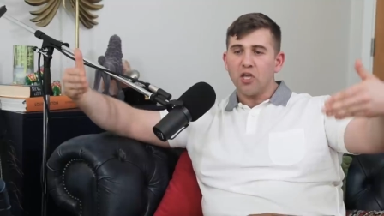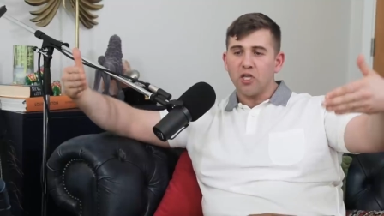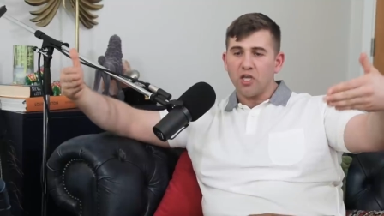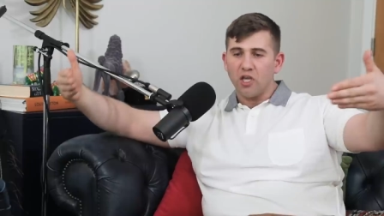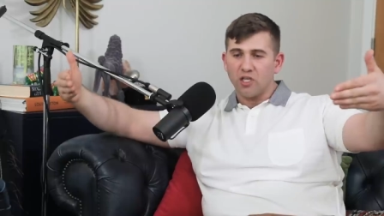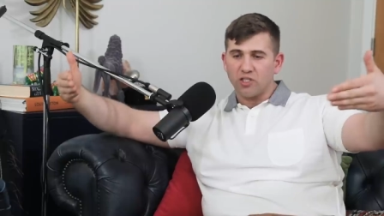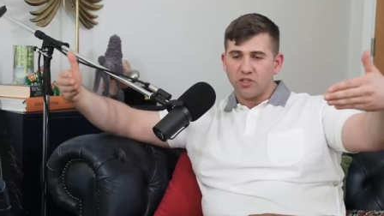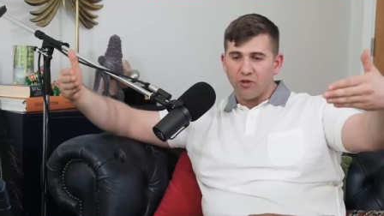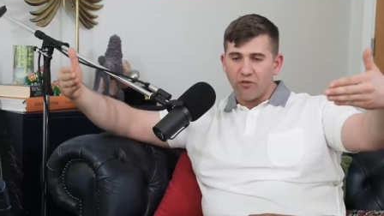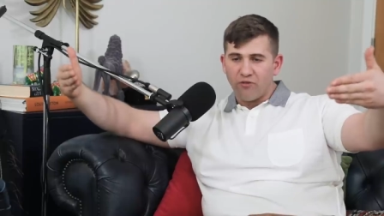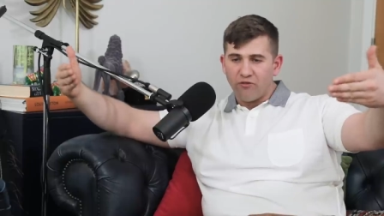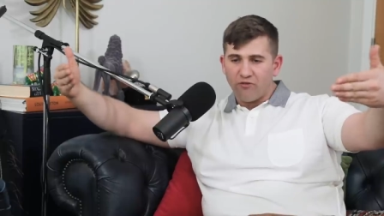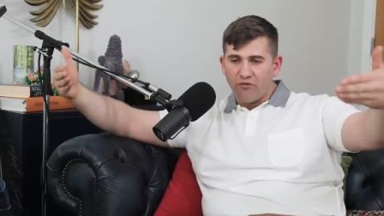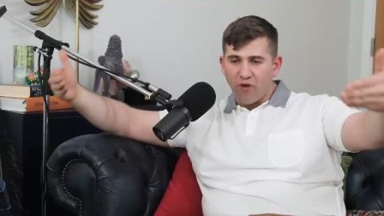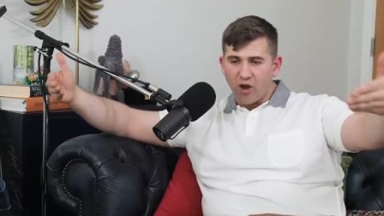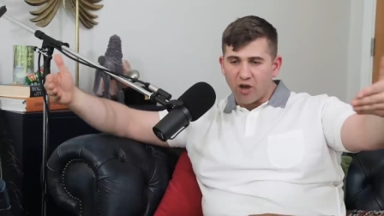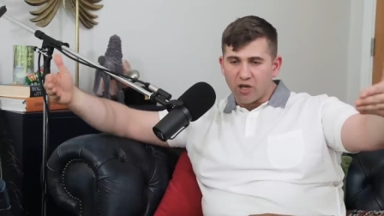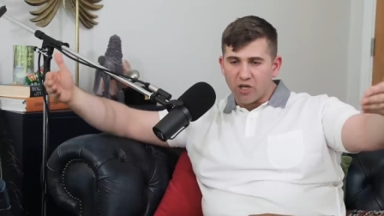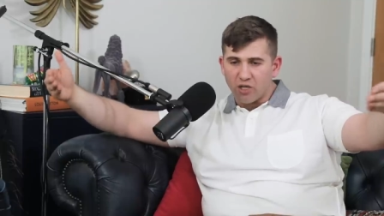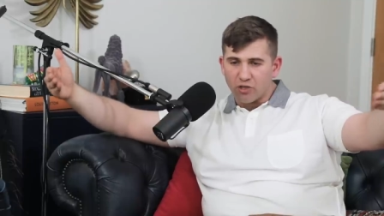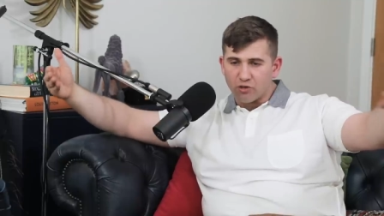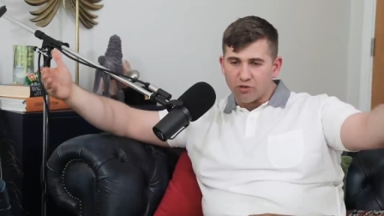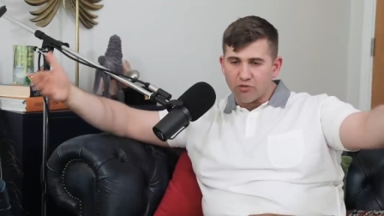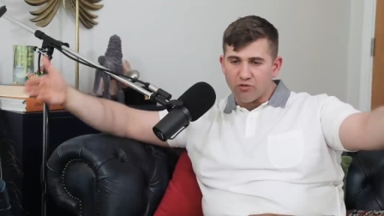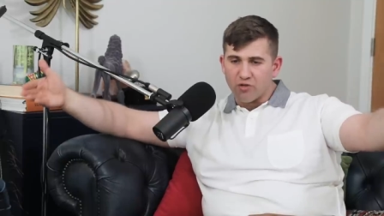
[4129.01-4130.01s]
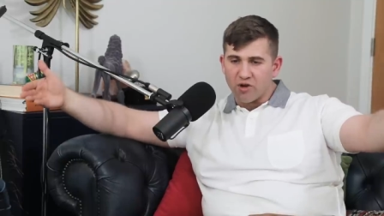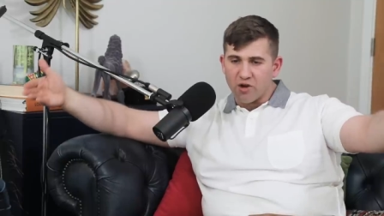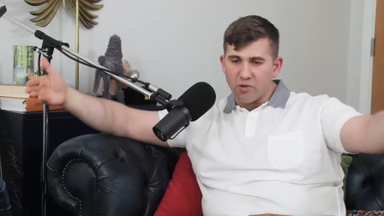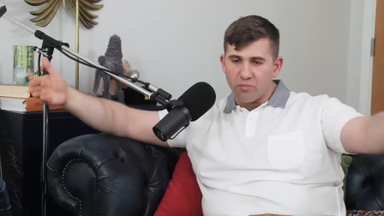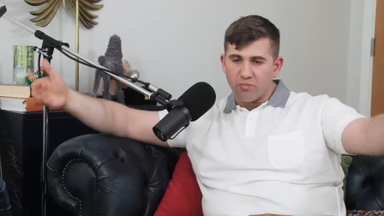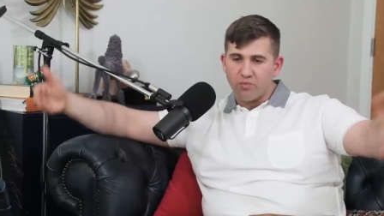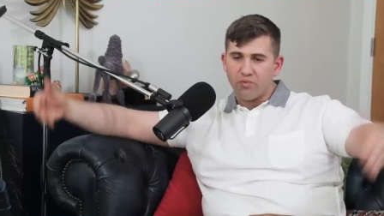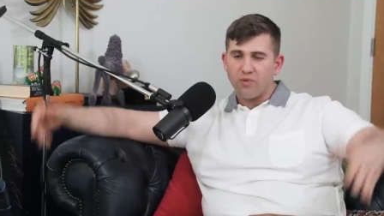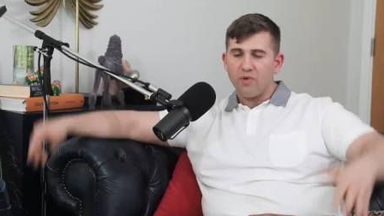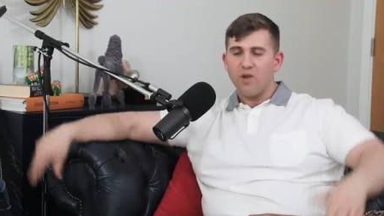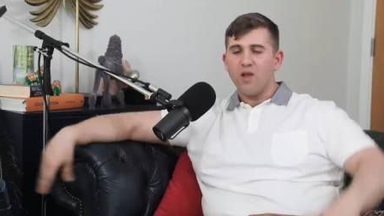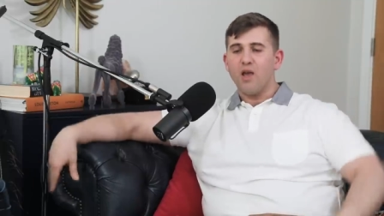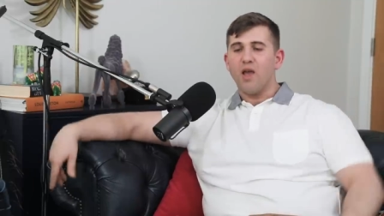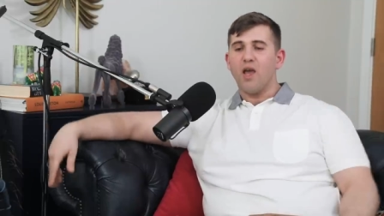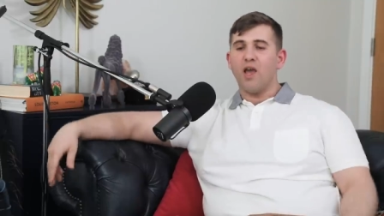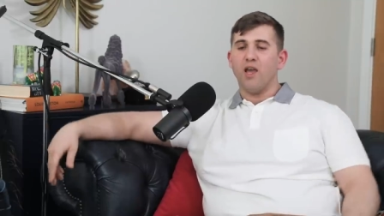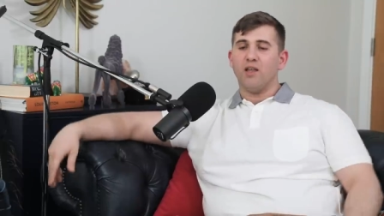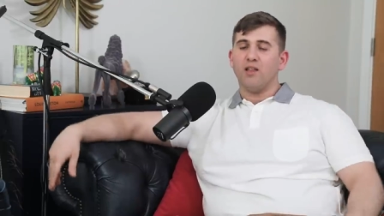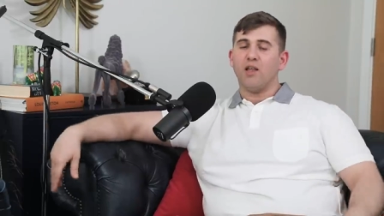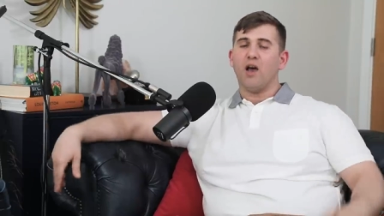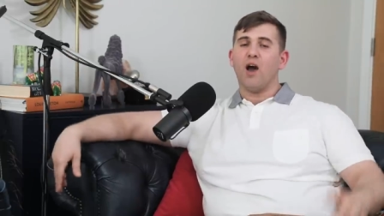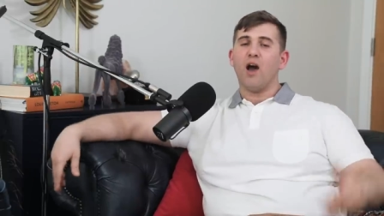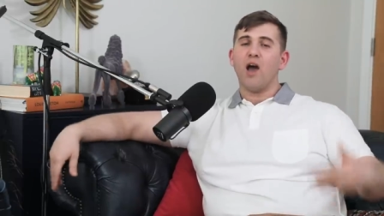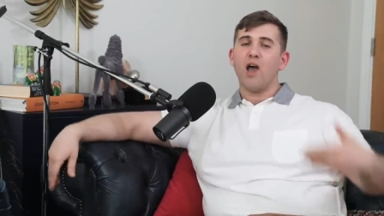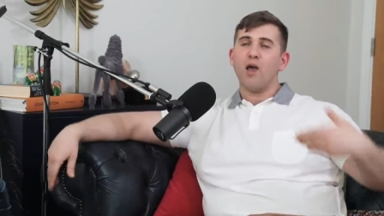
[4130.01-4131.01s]
Get a fucking grip.
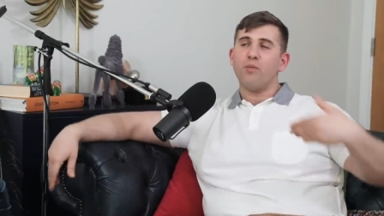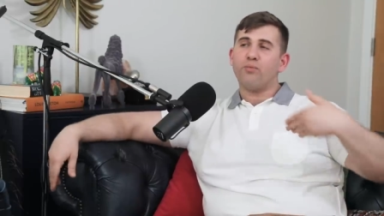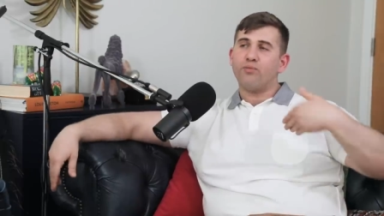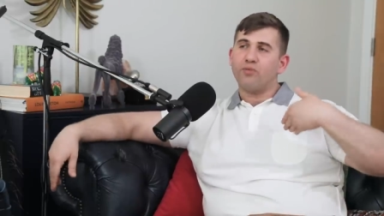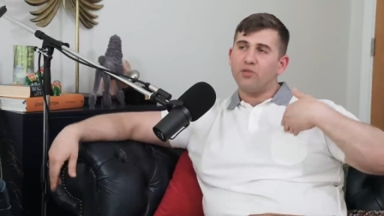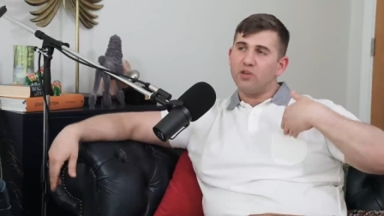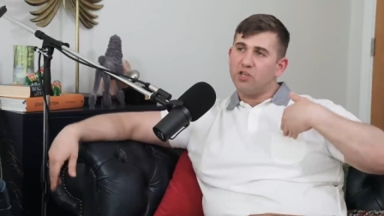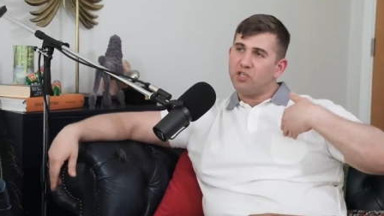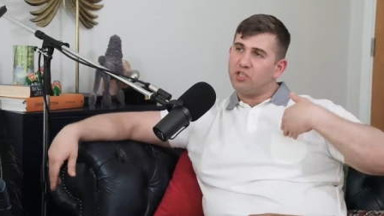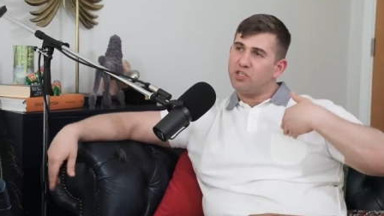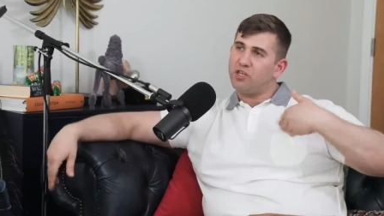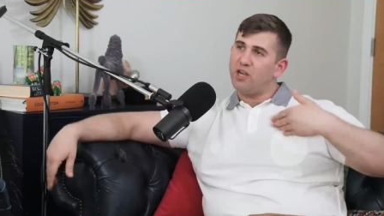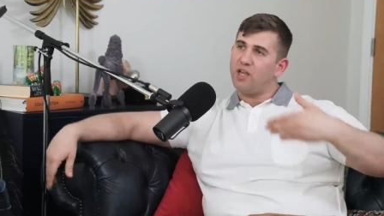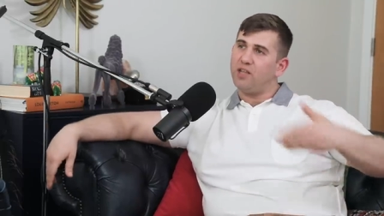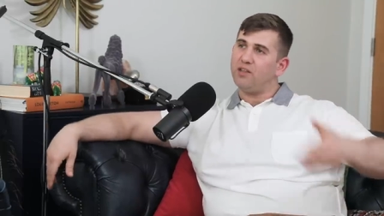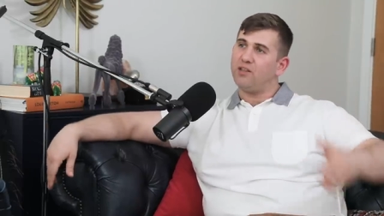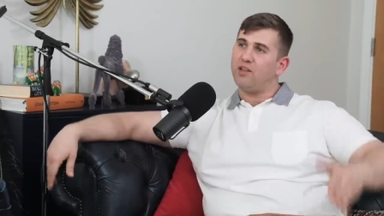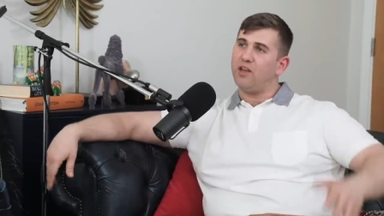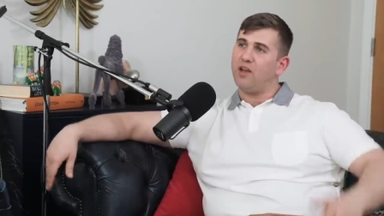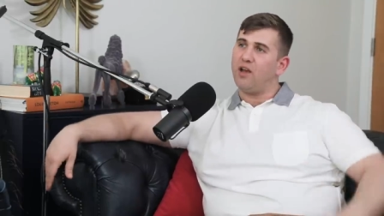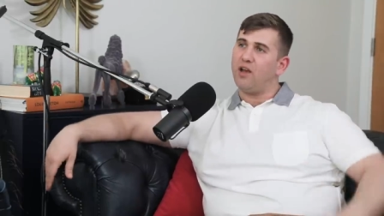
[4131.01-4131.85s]
And I appreciate